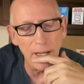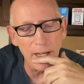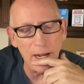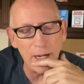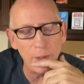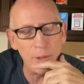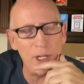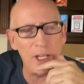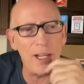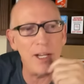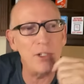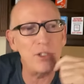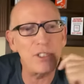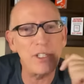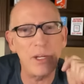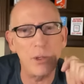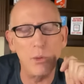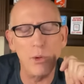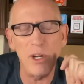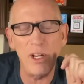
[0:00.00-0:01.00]
I realized
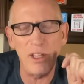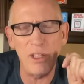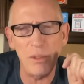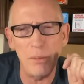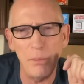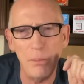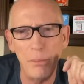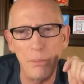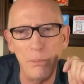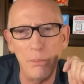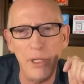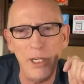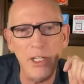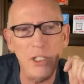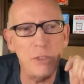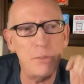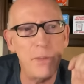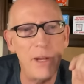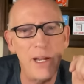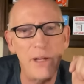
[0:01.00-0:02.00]
that one of the
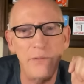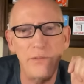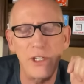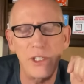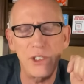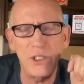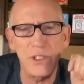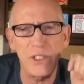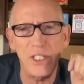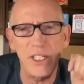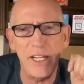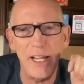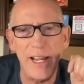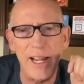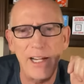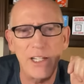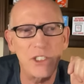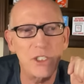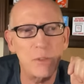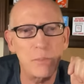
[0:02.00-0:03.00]
biggest benefits of the
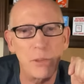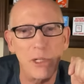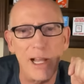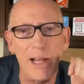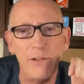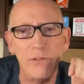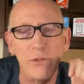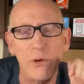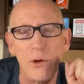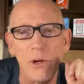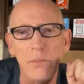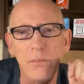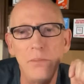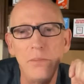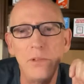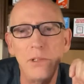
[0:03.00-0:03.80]
X platform